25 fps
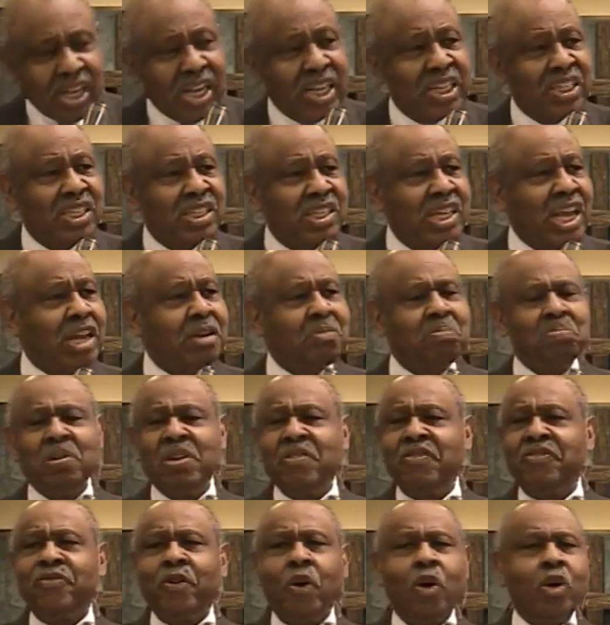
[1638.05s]
I set
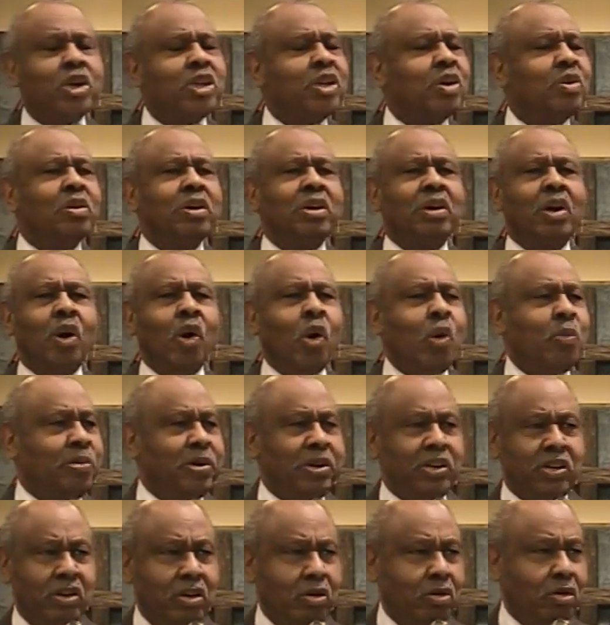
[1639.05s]
before you an
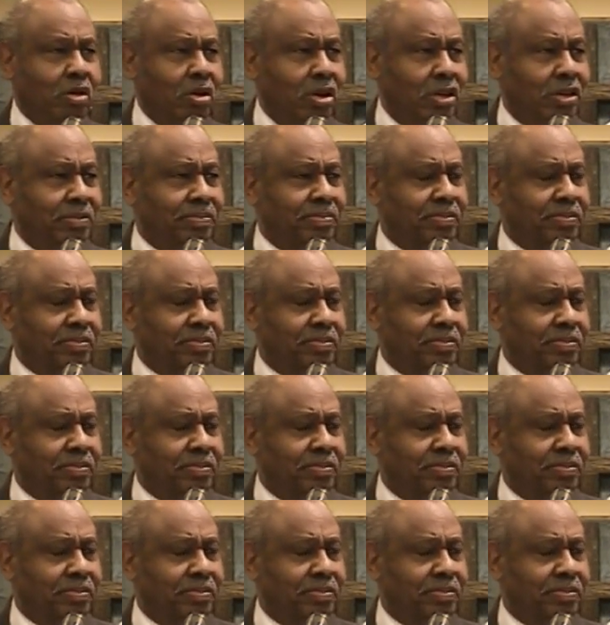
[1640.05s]
open door.